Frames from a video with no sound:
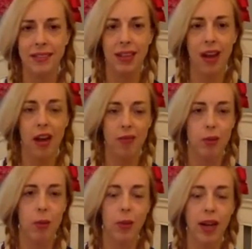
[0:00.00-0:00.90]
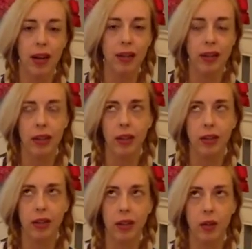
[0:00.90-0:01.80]
everyone, we got a good
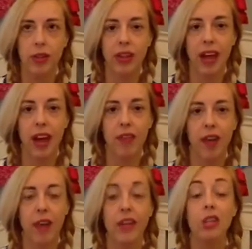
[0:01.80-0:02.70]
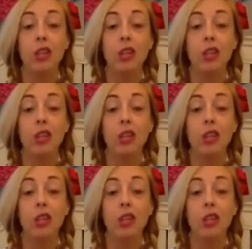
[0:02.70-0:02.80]
little goofy laugh out of it.